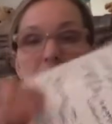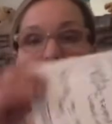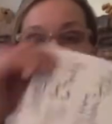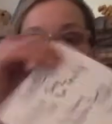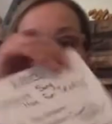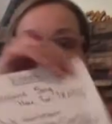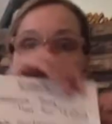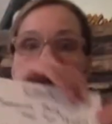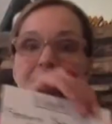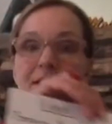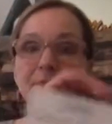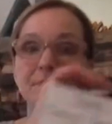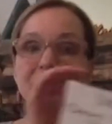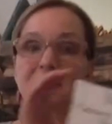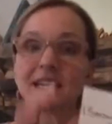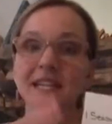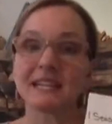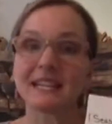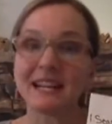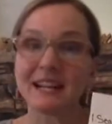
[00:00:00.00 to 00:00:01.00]
oh, that's
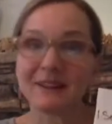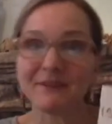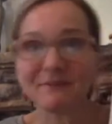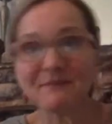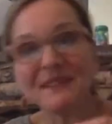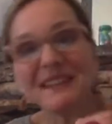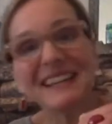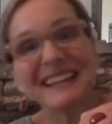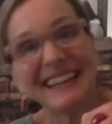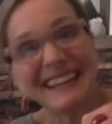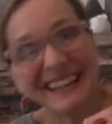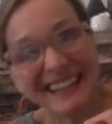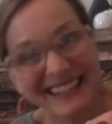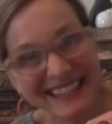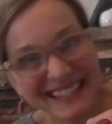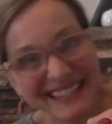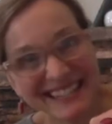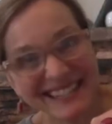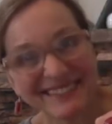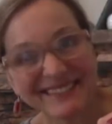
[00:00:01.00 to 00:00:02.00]
upside down.
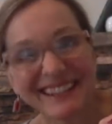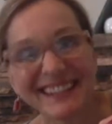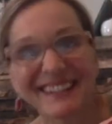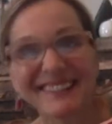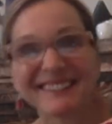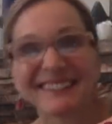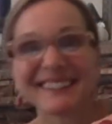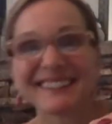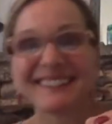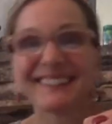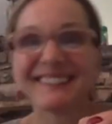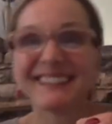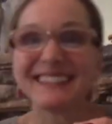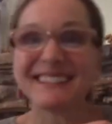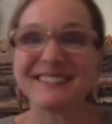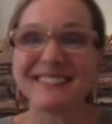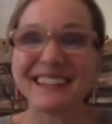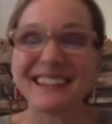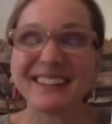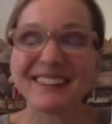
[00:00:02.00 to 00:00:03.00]
This week we're going
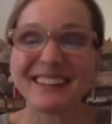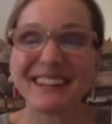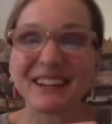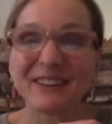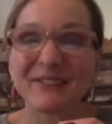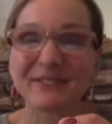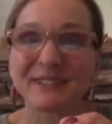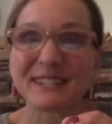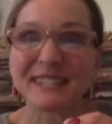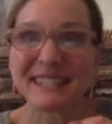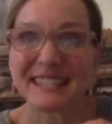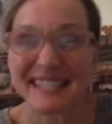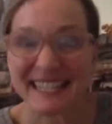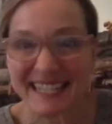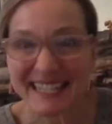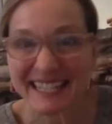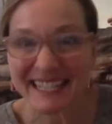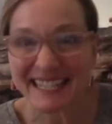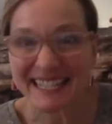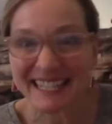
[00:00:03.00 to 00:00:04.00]
to be going over
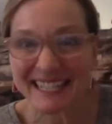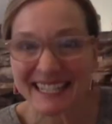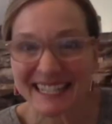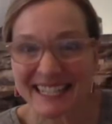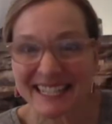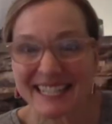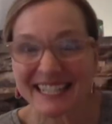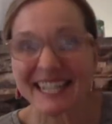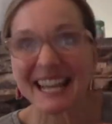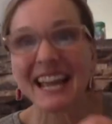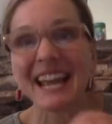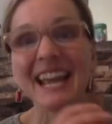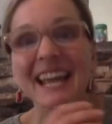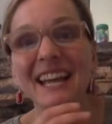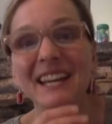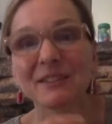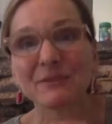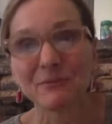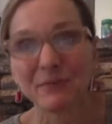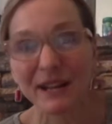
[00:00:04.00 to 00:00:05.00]
seasons
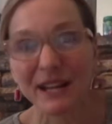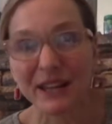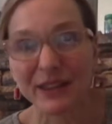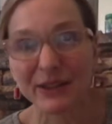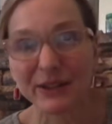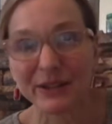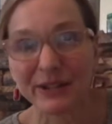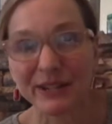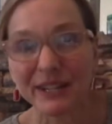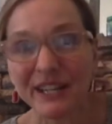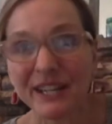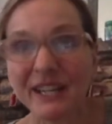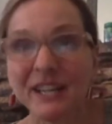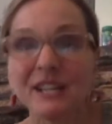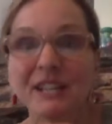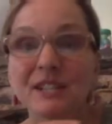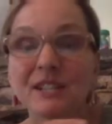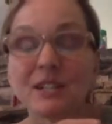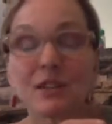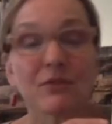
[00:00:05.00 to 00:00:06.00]
and weather.
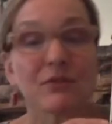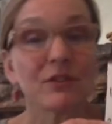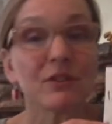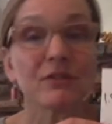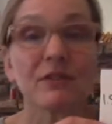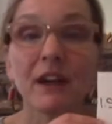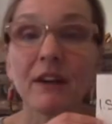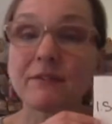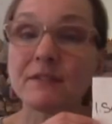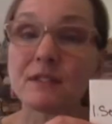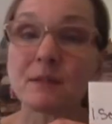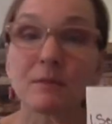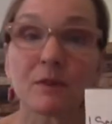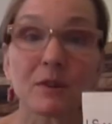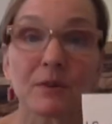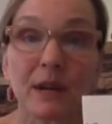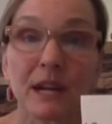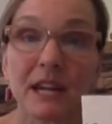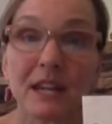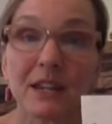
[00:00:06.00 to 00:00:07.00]
So you have some
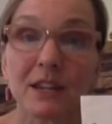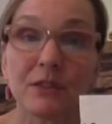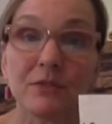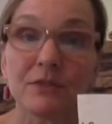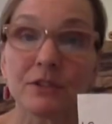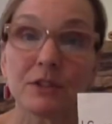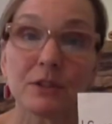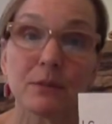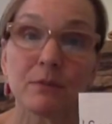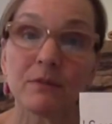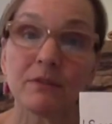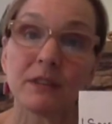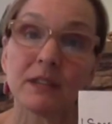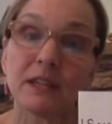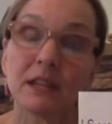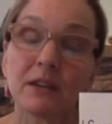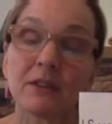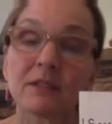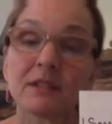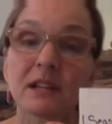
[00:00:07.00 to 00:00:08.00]
great YouTube
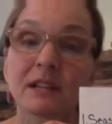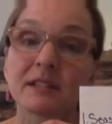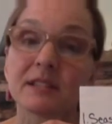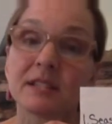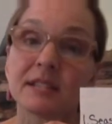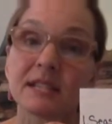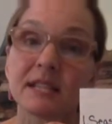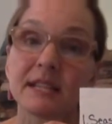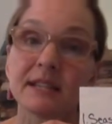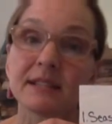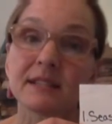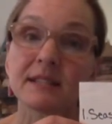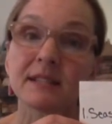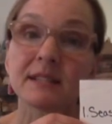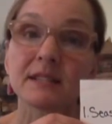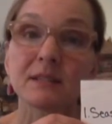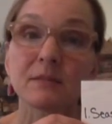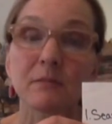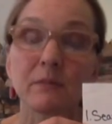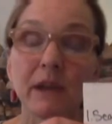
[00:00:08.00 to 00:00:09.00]
videos on
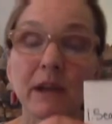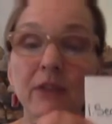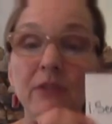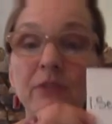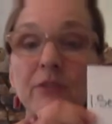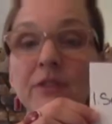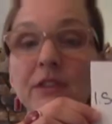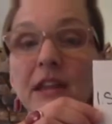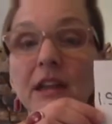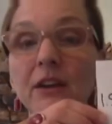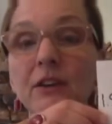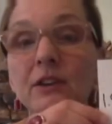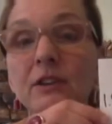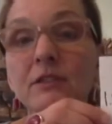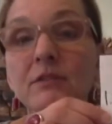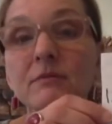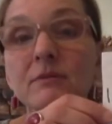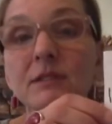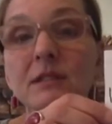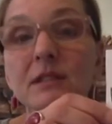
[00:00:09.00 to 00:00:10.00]
seasons and weather. They are
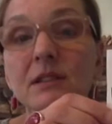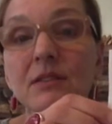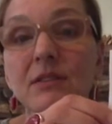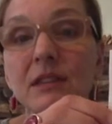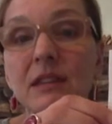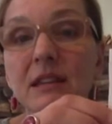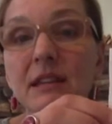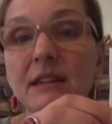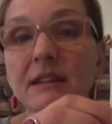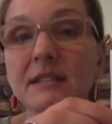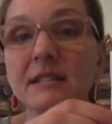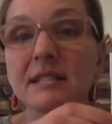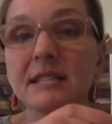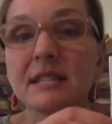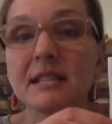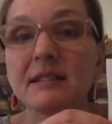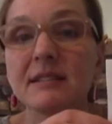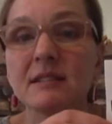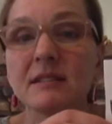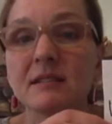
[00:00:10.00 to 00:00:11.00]
used to this
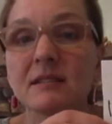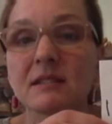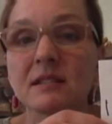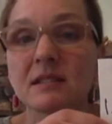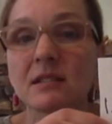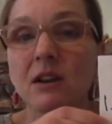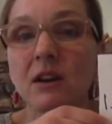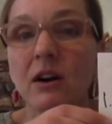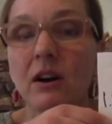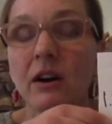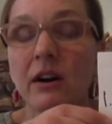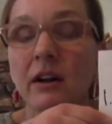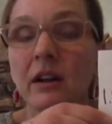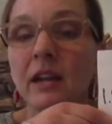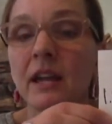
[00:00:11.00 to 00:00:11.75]
season song.